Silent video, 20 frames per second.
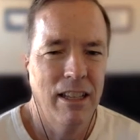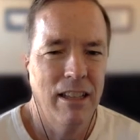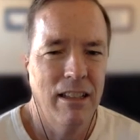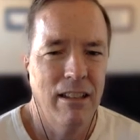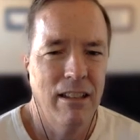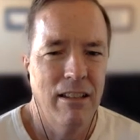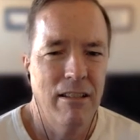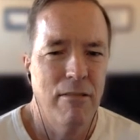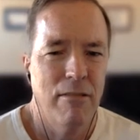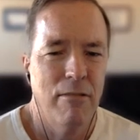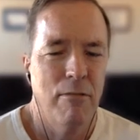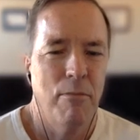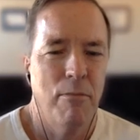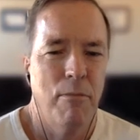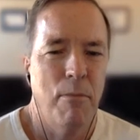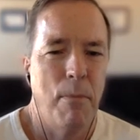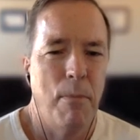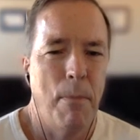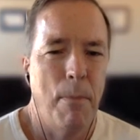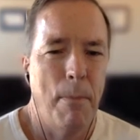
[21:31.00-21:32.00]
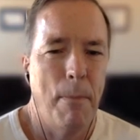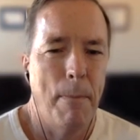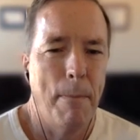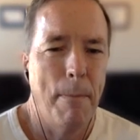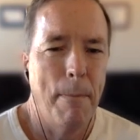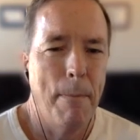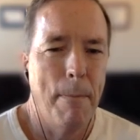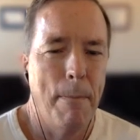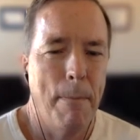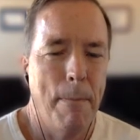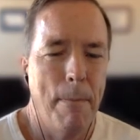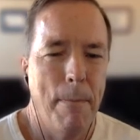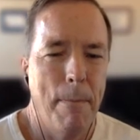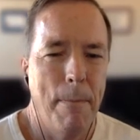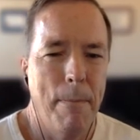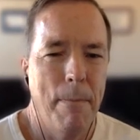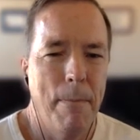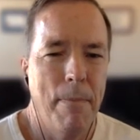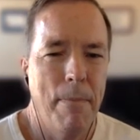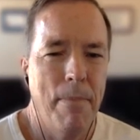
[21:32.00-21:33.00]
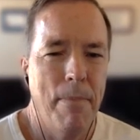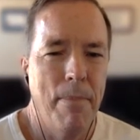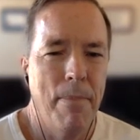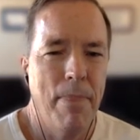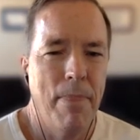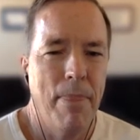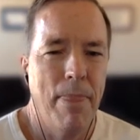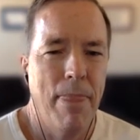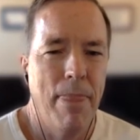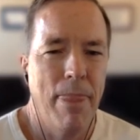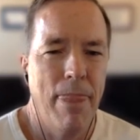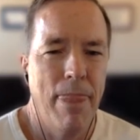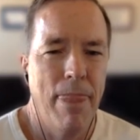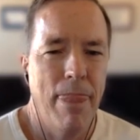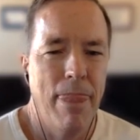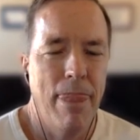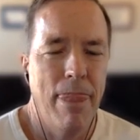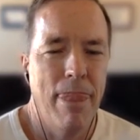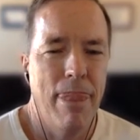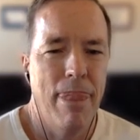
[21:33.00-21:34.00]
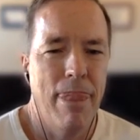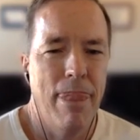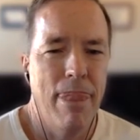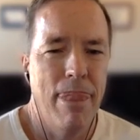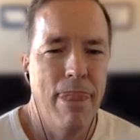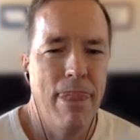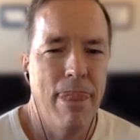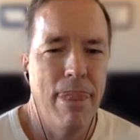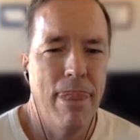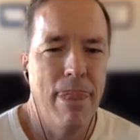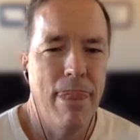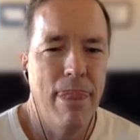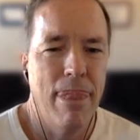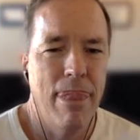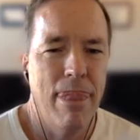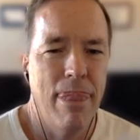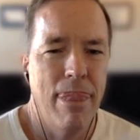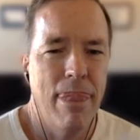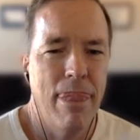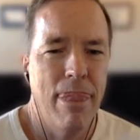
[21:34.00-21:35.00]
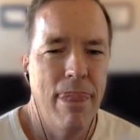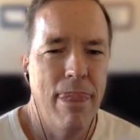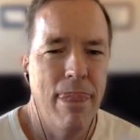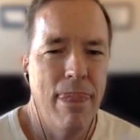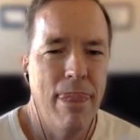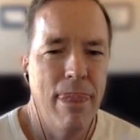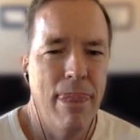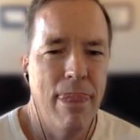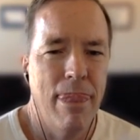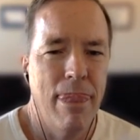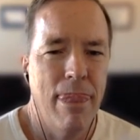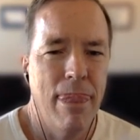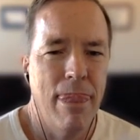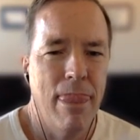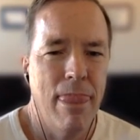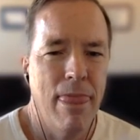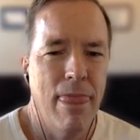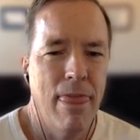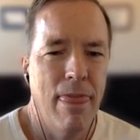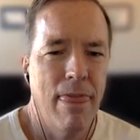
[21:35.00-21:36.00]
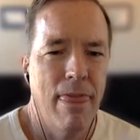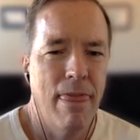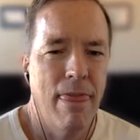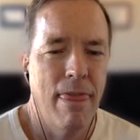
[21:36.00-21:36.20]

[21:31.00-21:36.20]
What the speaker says: The person shown says nothing.